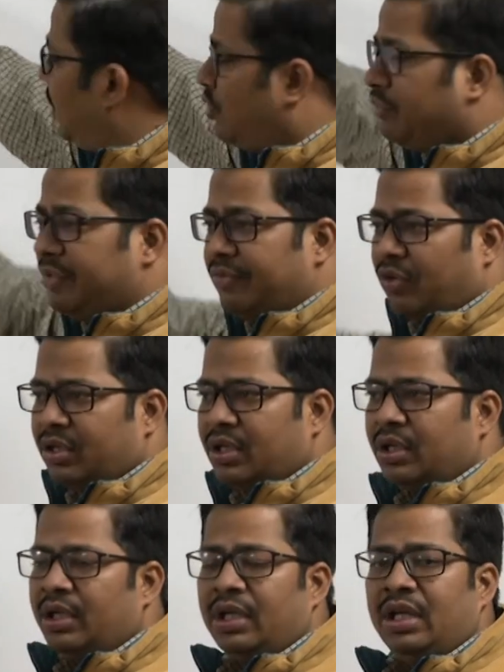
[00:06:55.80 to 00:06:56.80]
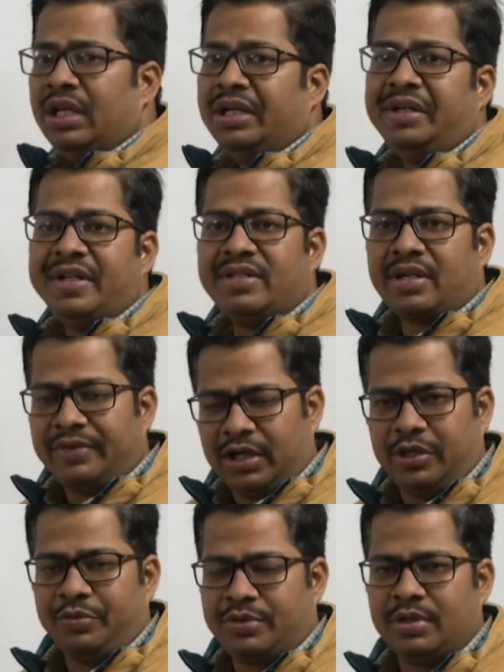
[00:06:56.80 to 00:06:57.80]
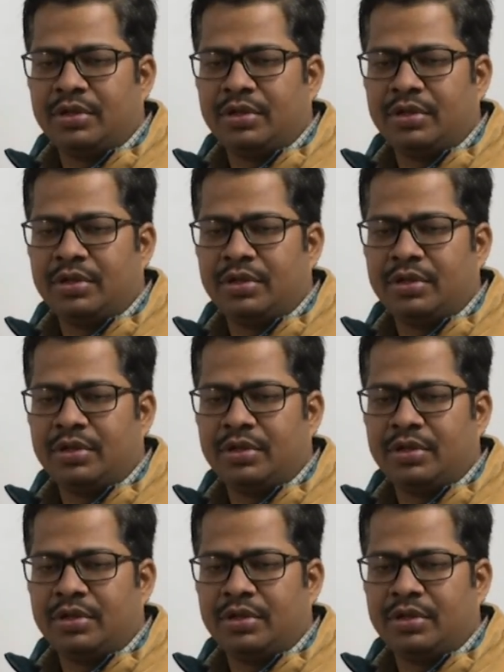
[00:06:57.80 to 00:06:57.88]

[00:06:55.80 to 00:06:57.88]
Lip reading: N2 we want integer values.